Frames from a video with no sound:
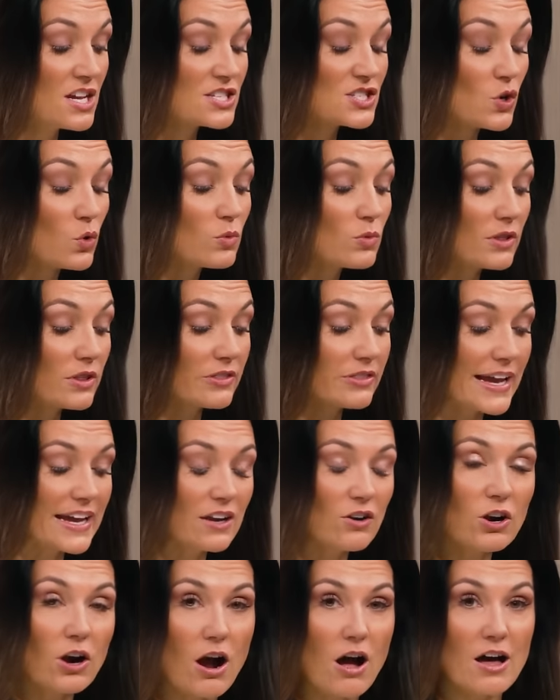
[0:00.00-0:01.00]
So
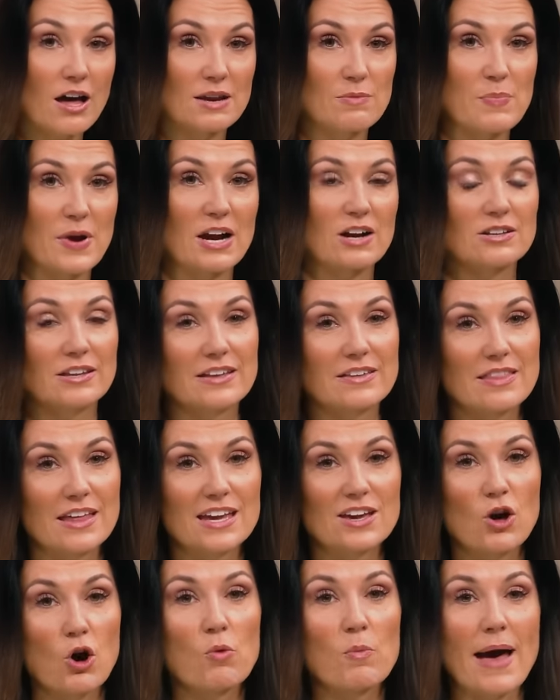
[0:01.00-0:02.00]
later on, apparently,
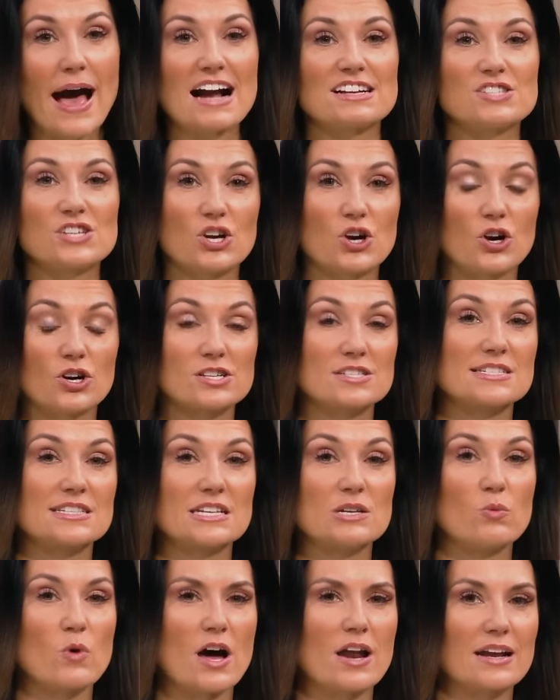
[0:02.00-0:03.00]
they go back to Curtis
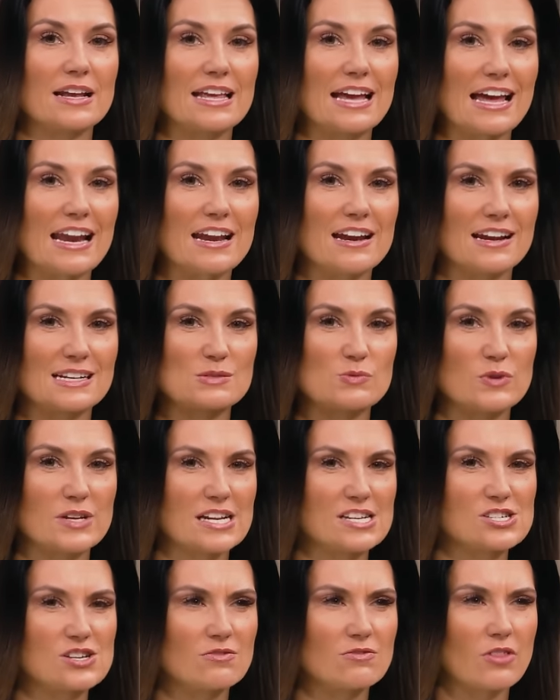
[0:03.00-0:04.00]
Lewa to get an
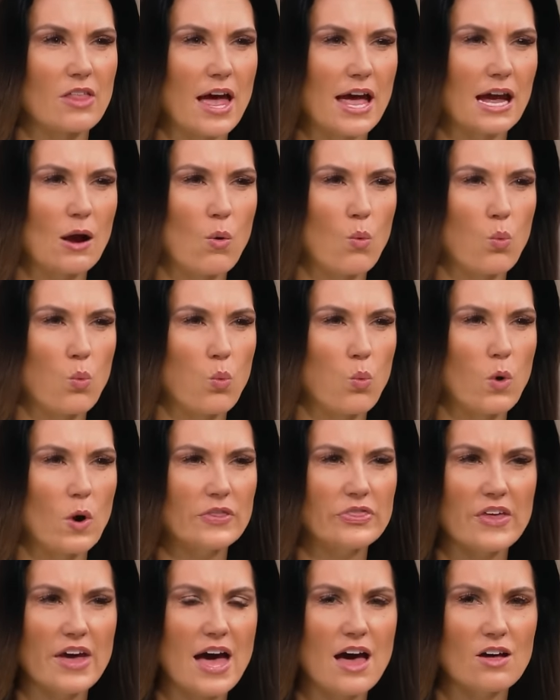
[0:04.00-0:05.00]
explanation of like,
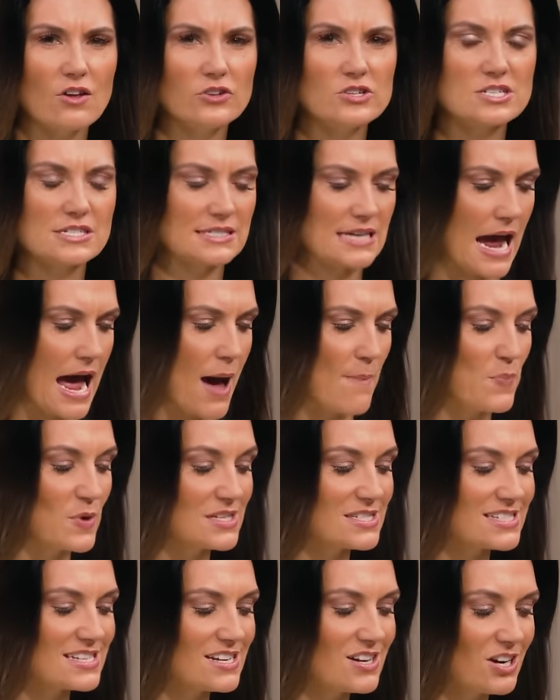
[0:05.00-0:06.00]
what the hell just
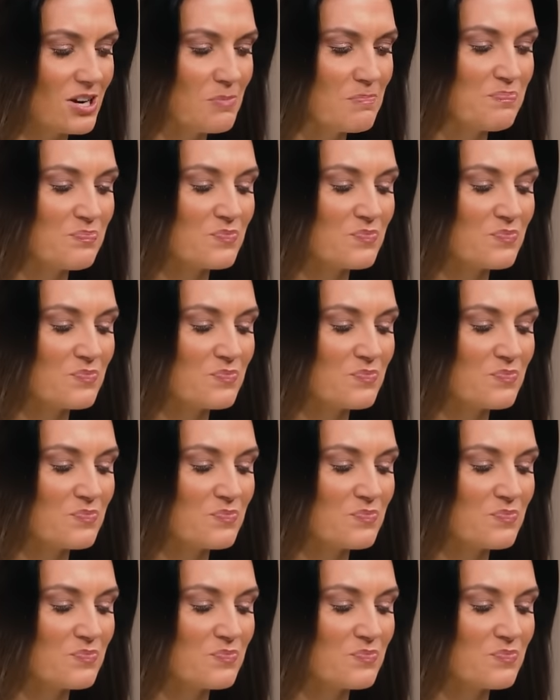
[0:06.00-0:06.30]
happened here?